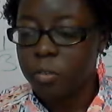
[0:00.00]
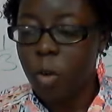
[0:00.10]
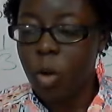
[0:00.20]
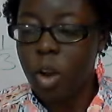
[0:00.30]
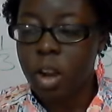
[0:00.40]

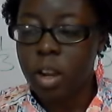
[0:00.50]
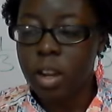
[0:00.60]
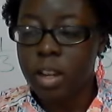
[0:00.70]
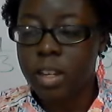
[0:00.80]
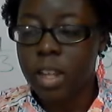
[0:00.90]

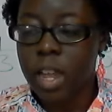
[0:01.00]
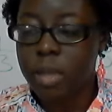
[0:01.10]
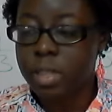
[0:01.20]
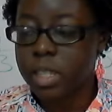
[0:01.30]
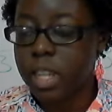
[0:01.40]
4
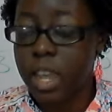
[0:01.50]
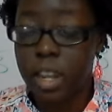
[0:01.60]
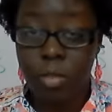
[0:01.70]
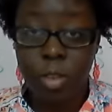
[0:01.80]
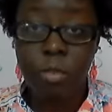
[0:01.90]
times 10.
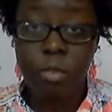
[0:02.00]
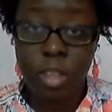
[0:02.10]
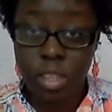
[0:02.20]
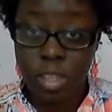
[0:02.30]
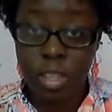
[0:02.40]
If you
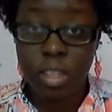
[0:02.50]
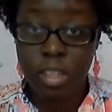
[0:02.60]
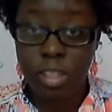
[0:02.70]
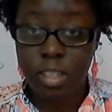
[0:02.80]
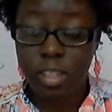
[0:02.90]
missed
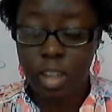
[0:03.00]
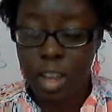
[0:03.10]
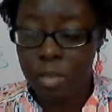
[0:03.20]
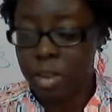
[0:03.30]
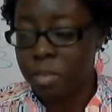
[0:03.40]
this,
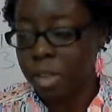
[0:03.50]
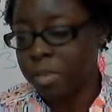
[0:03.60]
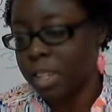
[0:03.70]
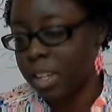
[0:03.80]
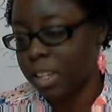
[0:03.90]
I'm going to be
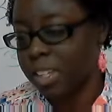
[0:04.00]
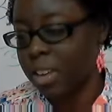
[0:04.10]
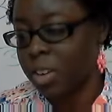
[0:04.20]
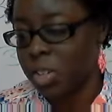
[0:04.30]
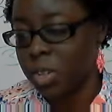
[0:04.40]
upset because I
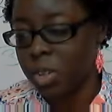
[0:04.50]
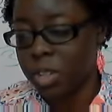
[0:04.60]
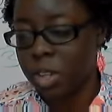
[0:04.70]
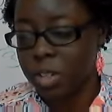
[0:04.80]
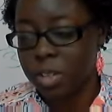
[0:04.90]
already showed
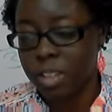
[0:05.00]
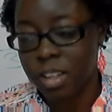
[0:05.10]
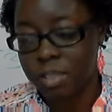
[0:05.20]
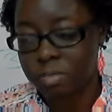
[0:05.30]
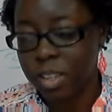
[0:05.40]
you how to do
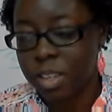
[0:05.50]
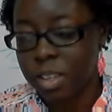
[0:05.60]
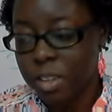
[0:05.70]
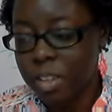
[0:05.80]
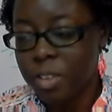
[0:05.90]
that.
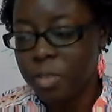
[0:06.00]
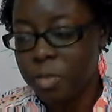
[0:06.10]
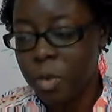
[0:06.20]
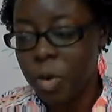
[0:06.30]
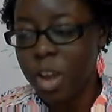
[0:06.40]

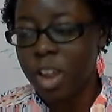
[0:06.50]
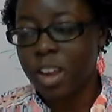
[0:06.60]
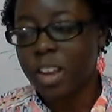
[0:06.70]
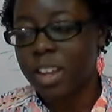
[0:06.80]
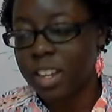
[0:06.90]

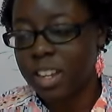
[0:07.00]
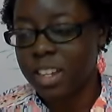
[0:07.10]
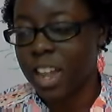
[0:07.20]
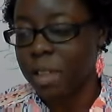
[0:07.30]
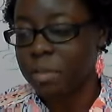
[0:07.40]
4
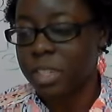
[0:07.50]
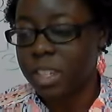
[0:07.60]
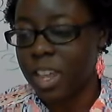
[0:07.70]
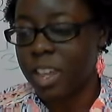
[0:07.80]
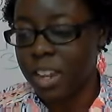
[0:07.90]
times
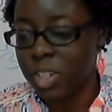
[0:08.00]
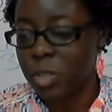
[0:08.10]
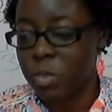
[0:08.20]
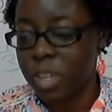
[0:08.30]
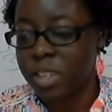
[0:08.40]
10. That
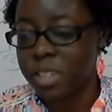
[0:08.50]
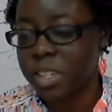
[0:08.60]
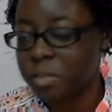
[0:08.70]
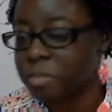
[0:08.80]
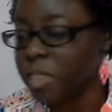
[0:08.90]
should be
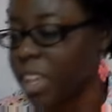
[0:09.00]
easy.